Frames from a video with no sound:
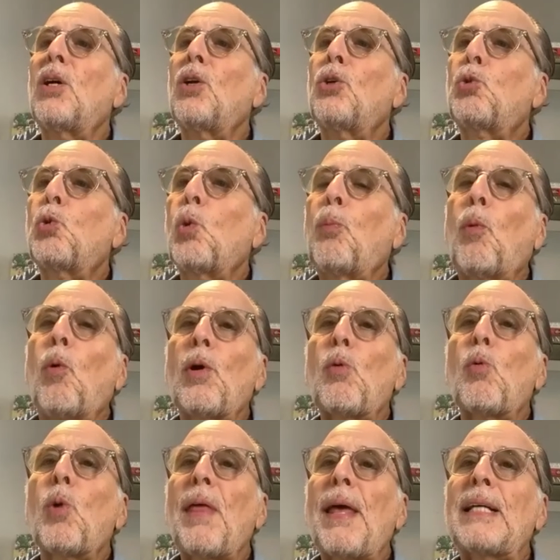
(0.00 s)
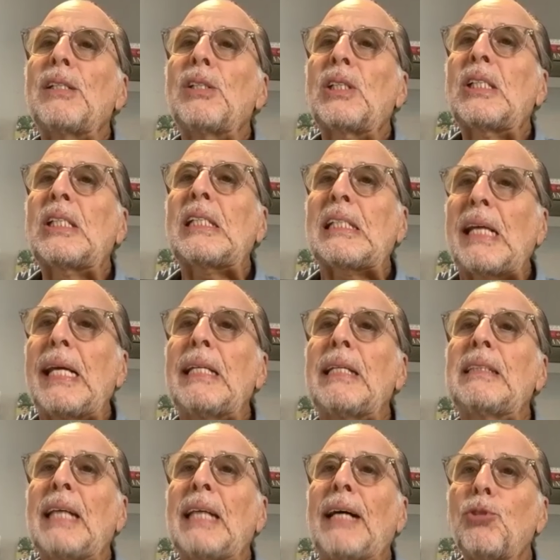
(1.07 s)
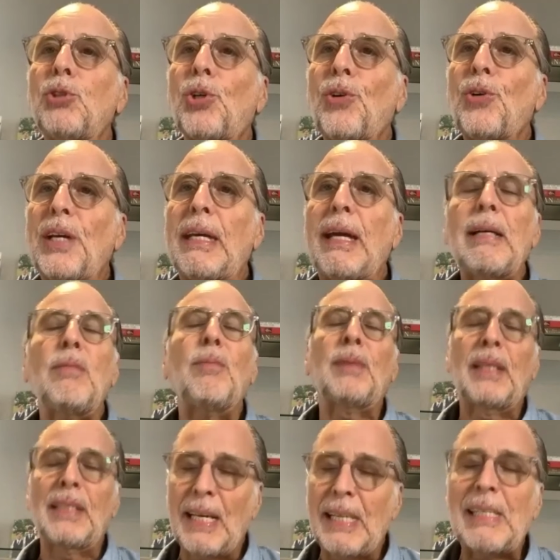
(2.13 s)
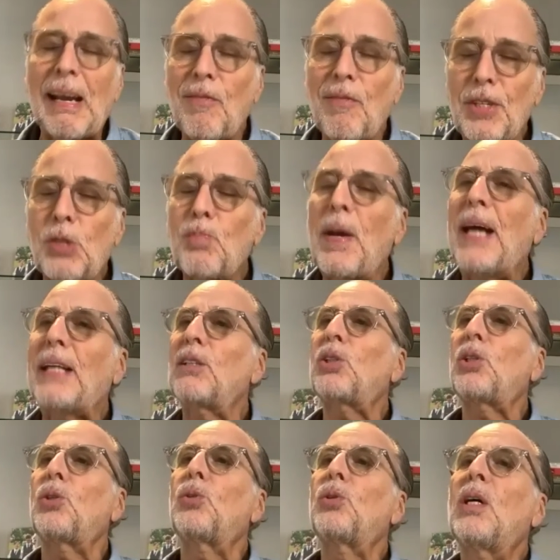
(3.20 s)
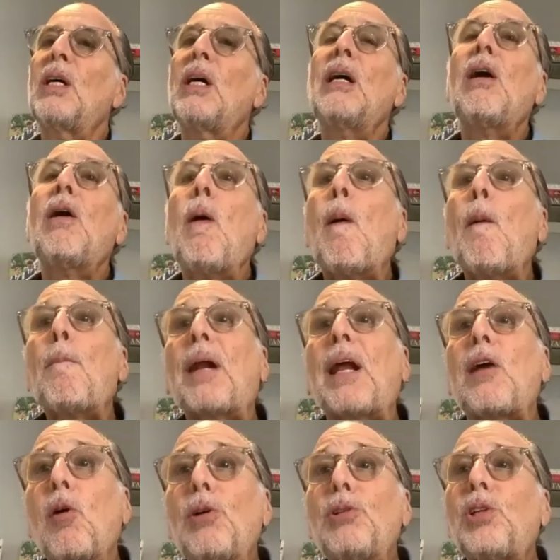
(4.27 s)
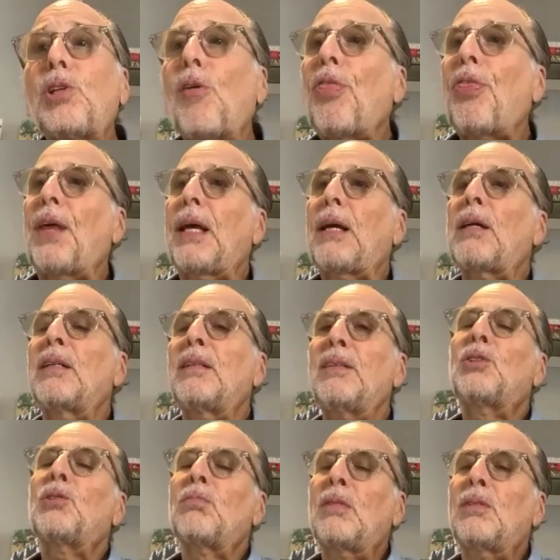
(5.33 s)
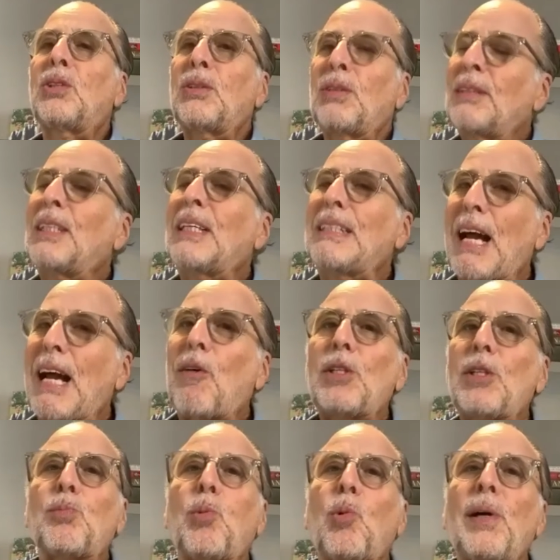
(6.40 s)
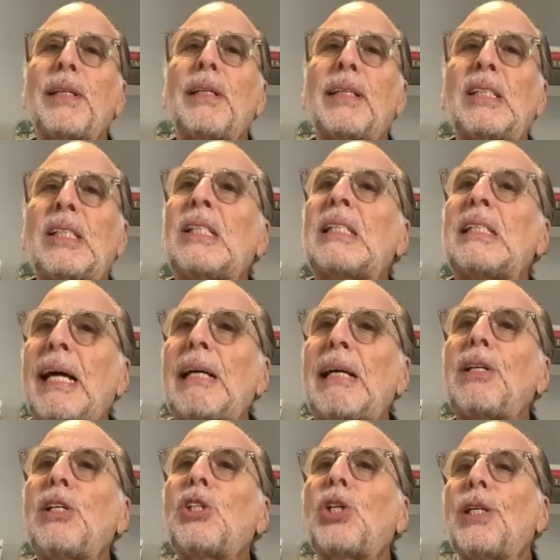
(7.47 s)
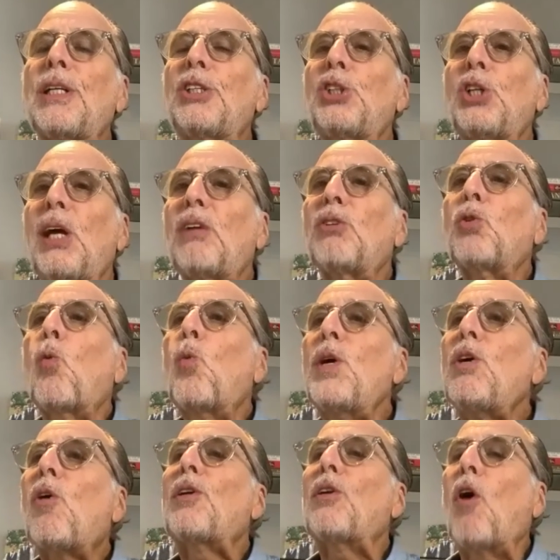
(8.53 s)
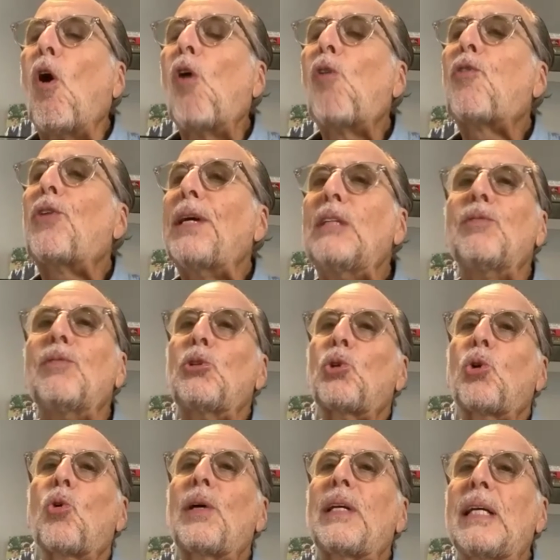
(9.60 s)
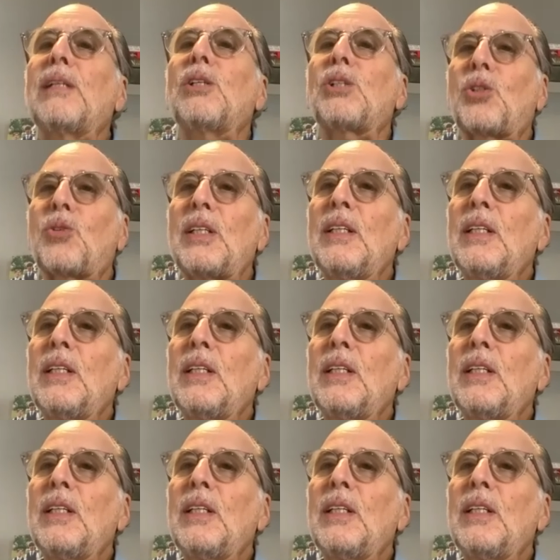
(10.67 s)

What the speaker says: to a point where they can sustain a downturn again, not of this magnitude. But I also think, to Gary's point, that seasonality is going to change. We are an over-inventoried industry.